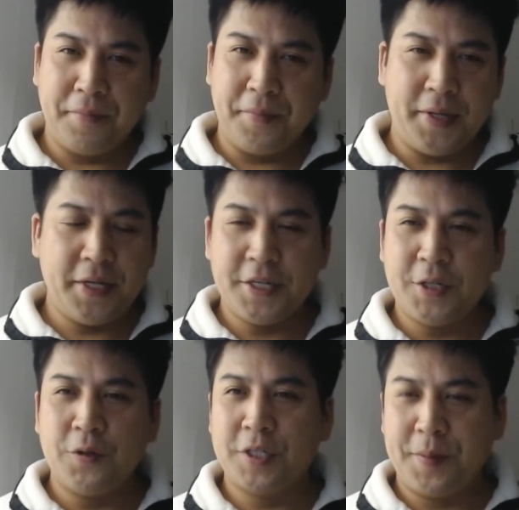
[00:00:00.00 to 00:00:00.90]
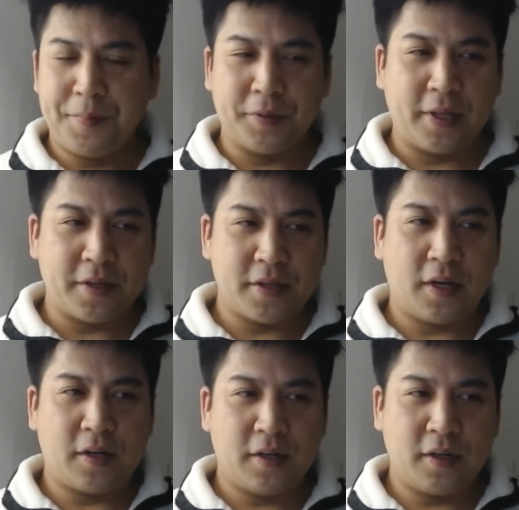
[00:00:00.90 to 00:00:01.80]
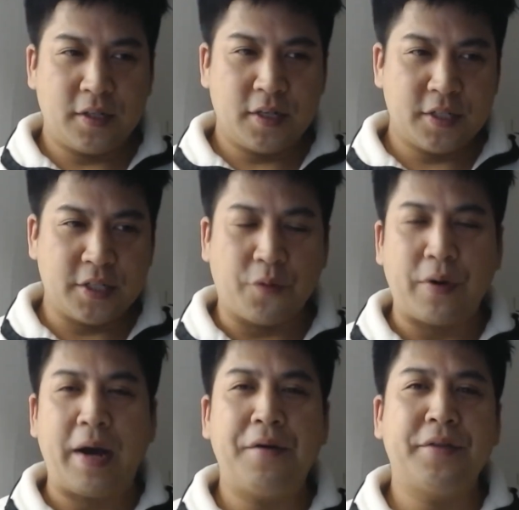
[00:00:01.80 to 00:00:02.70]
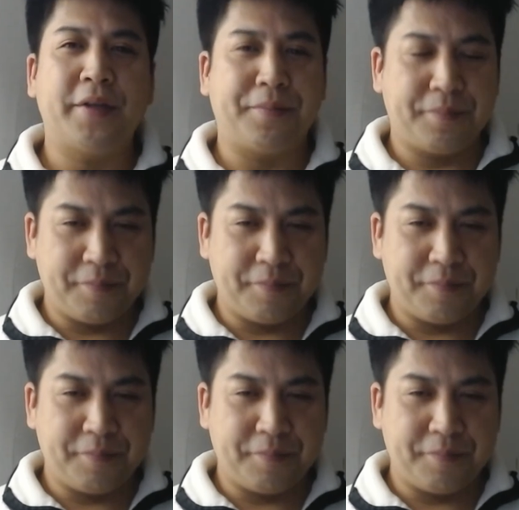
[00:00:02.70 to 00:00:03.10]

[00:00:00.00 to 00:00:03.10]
It is those people that surround him